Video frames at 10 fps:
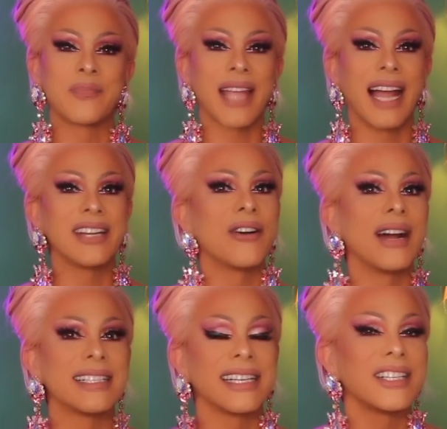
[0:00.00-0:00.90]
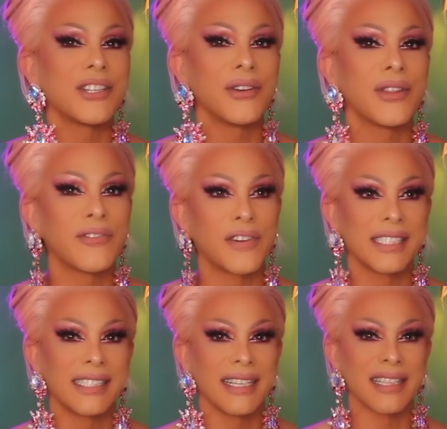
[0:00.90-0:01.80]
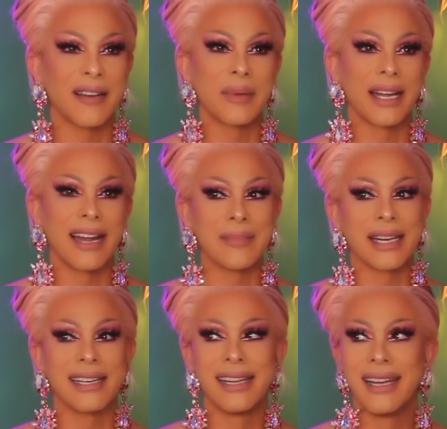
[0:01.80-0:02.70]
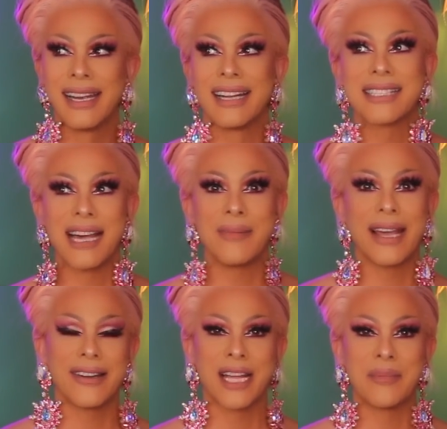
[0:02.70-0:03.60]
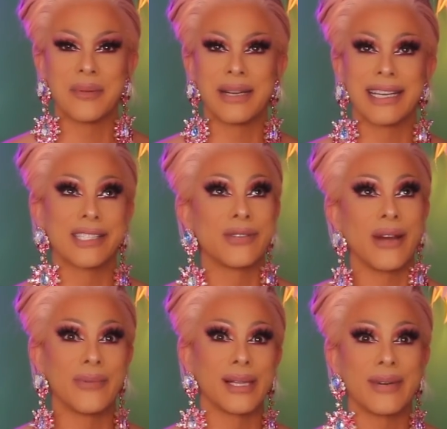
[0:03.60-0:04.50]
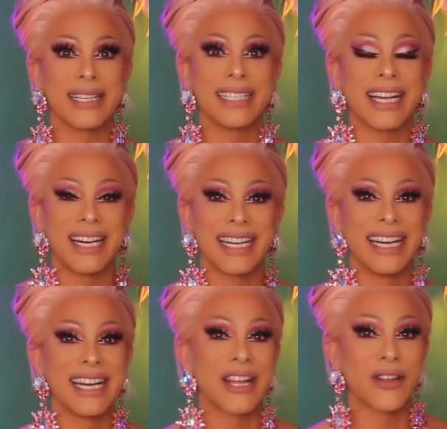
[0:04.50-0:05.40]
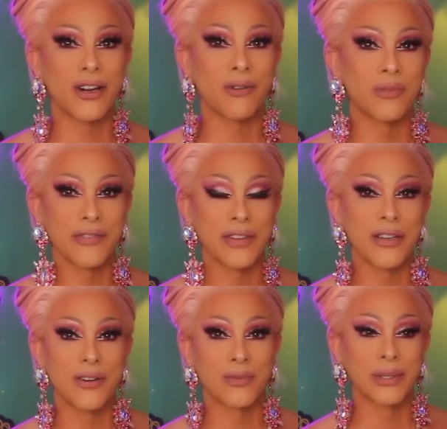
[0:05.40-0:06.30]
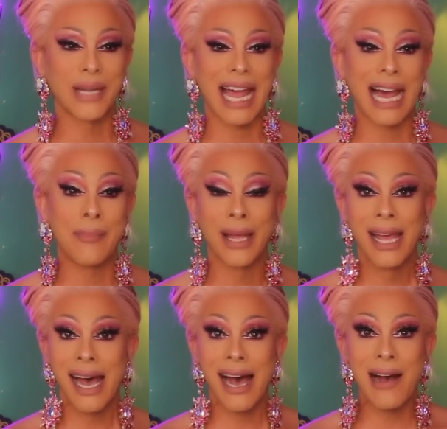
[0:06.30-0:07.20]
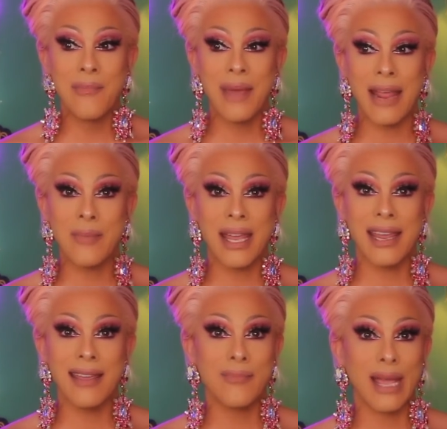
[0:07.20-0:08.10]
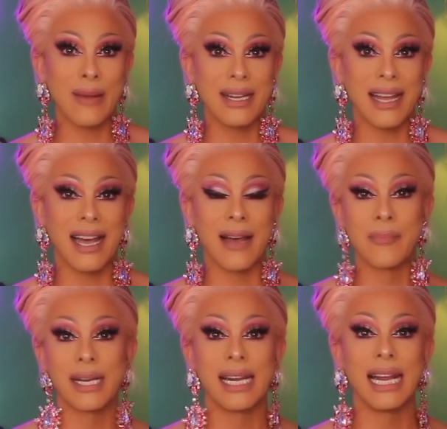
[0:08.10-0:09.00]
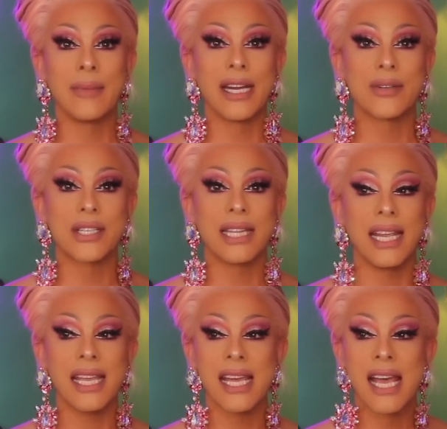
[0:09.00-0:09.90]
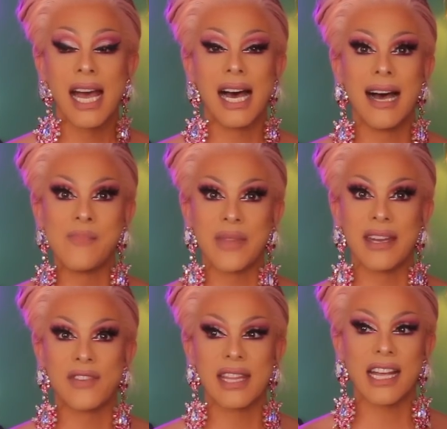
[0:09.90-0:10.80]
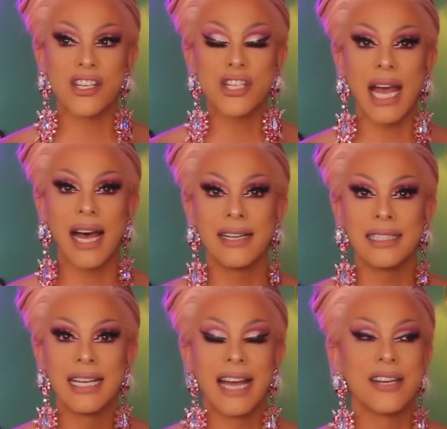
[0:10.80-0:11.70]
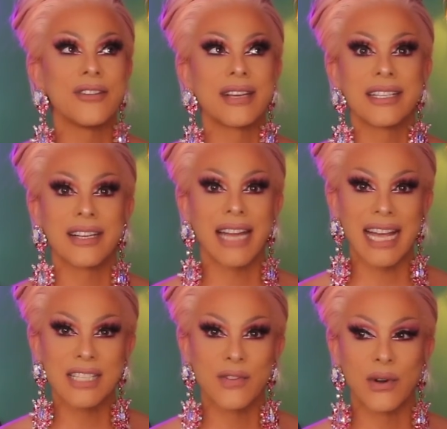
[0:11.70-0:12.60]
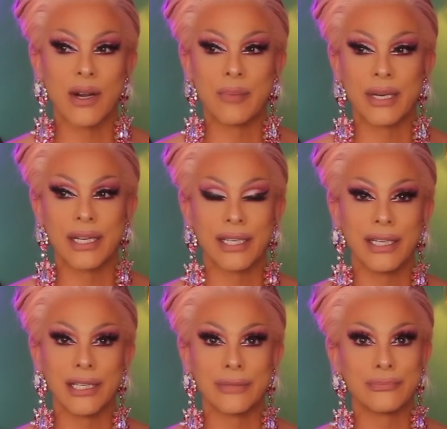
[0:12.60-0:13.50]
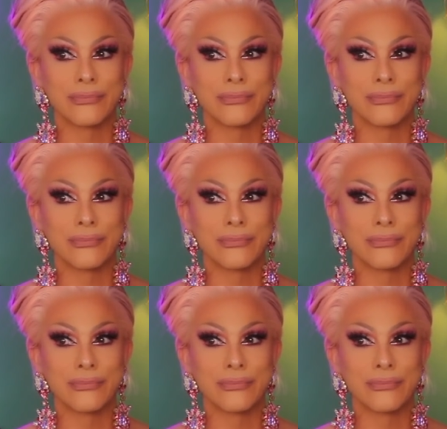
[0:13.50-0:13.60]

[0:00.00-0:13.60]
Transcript: I know I didn't do the first season, but I mean, it's coming out in a couple weeks. Do I really want to take on another review RuCap? Maybe, maybe not. But let me know what you think. And if you think I shall, I know you kids are going to ask for it, but you know,